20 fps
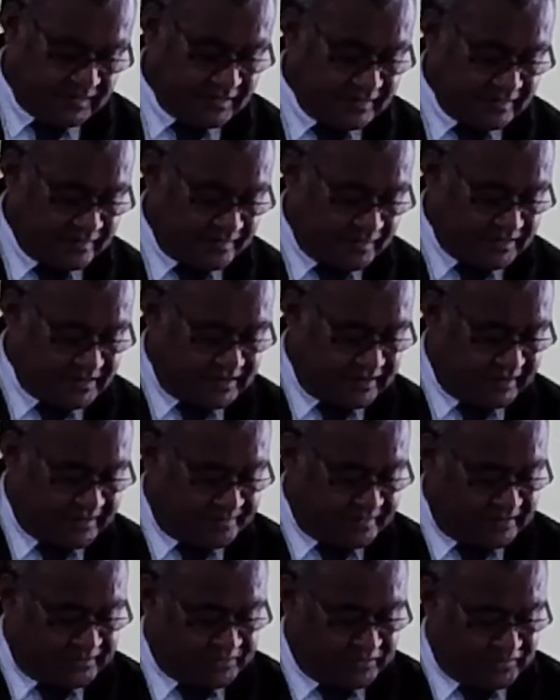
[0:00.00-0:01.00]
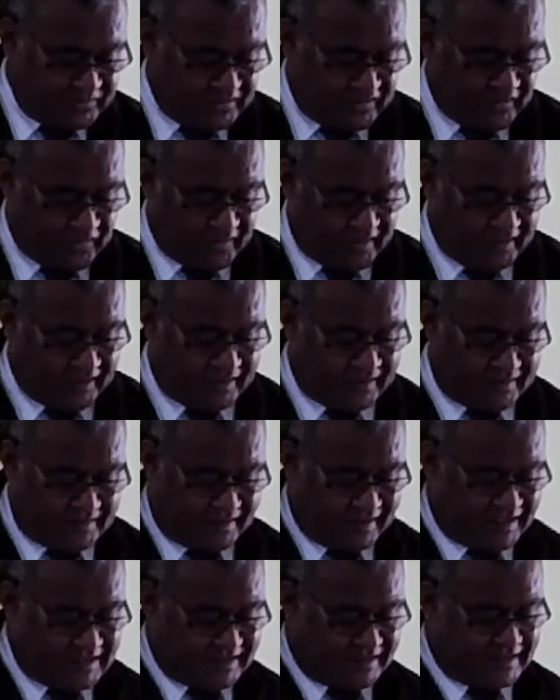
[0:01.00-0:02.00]
Was tin kavitu tukuno koe.
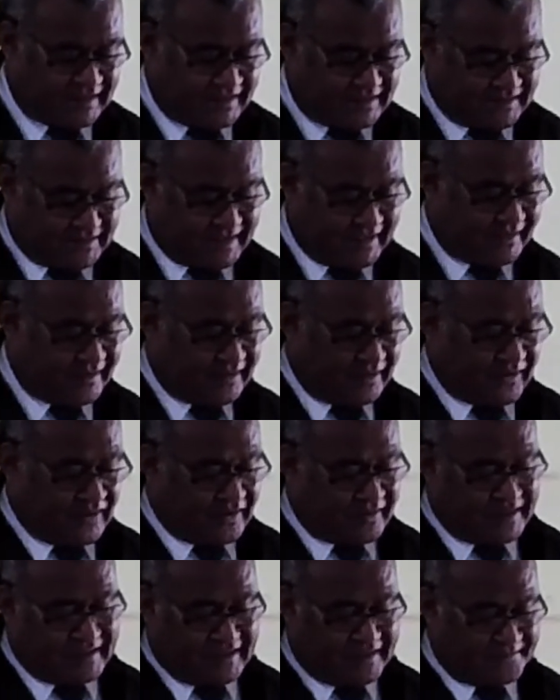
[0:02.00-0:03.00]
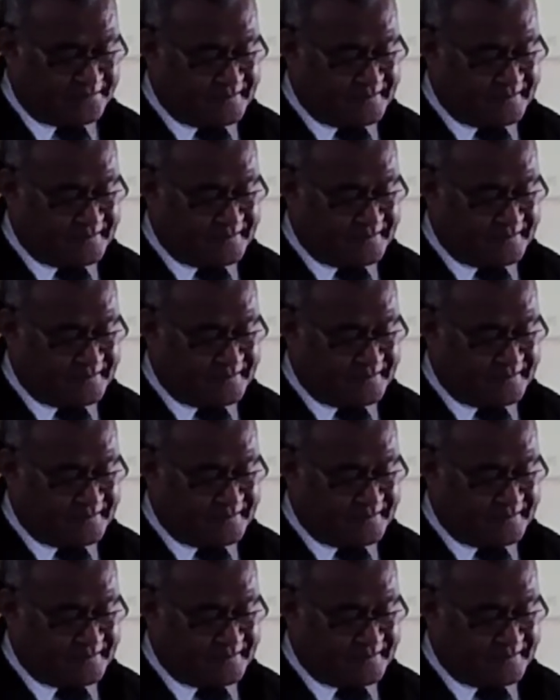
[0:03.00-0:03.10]
Thus said the Lord,